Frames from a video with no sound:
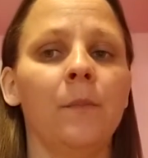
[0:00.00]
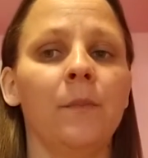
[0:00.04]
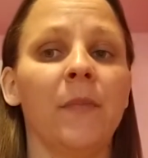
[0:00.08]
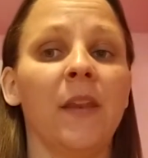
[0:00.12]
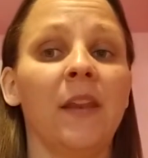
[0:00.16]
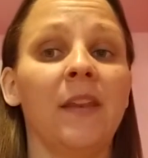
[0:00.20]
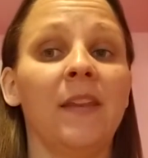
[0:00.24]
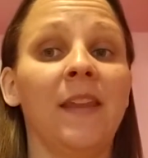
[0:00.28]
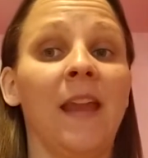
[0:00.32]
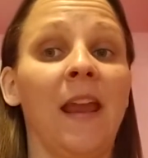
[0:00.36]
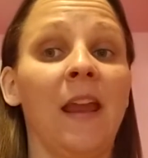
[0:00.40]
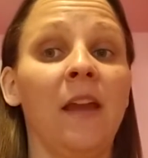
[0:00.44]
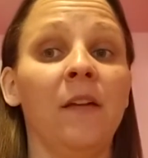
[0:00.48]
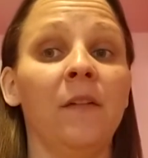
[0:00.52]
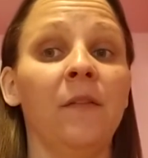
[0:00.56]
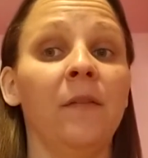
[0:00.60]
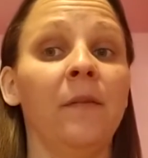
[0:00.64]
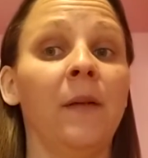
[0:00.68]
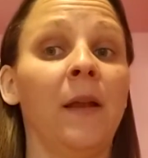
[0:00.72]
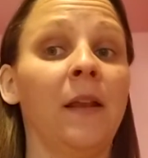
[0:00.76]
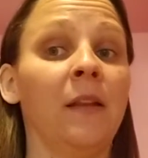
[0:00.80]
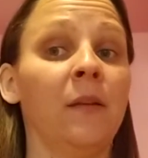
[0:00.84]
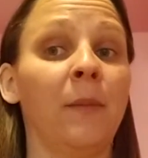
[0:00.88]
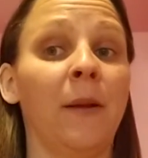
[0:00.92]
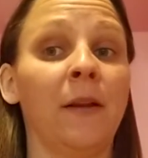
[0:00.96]
safe,
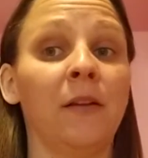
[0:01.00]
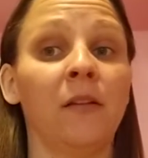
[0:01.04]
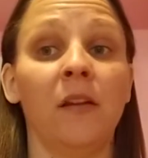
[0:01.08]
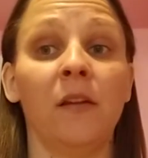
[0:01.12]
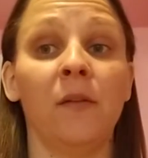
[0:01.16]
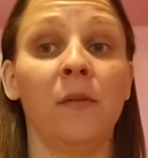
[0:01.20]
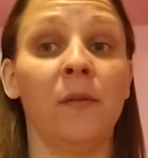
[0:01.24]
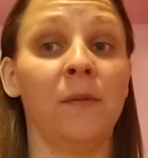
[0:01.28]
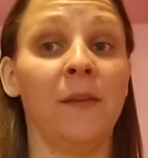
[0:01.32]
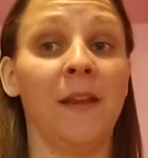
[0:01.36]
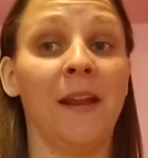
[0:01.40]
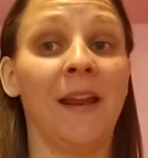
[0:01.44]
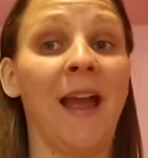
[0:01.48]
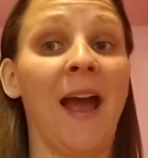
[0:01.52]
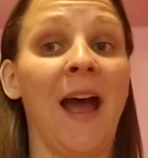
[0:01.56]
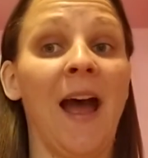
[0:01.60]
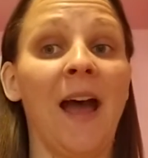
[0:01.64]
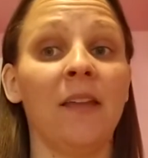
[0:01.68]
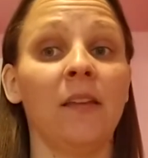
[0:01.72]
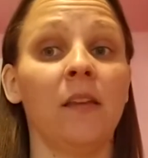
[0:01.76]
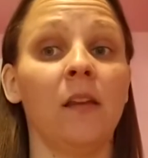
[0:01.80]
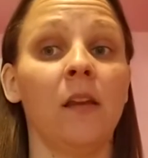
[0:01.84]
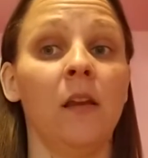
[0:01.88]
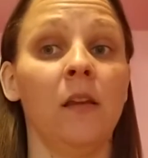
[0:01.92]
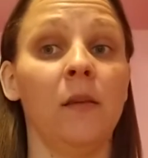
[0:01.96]
especially from the
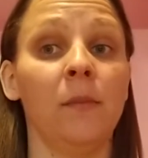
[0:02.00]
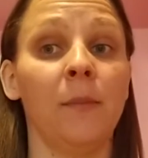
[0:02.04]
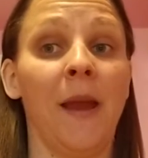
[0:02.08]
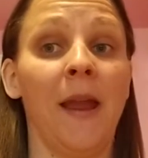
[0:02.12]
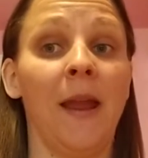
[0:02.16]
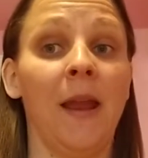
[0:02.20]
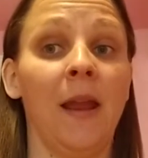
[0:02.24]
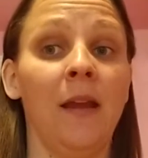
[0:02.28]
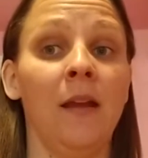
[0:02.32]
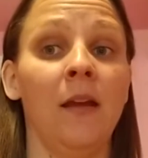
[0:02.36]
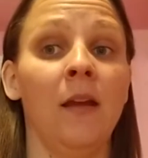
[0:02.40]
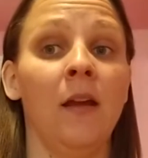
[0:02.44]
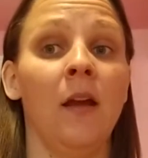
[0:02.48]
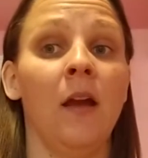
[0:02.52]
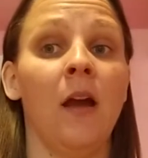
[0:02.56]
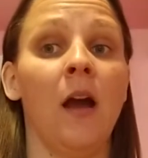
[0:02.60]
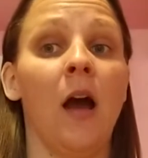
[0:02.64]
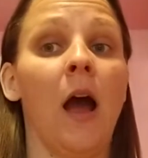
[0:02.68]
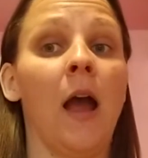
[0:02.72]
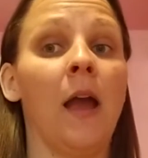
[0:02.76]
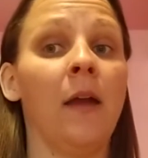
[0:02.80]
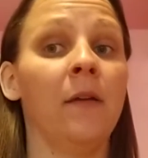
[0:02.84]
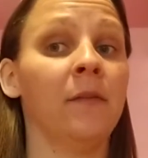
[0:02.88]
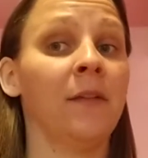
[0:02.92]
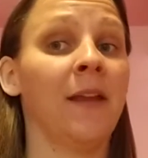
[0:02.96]
cats, because
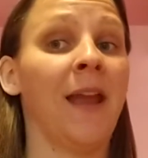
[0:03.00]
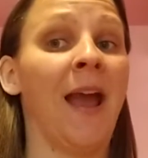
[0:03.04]
I have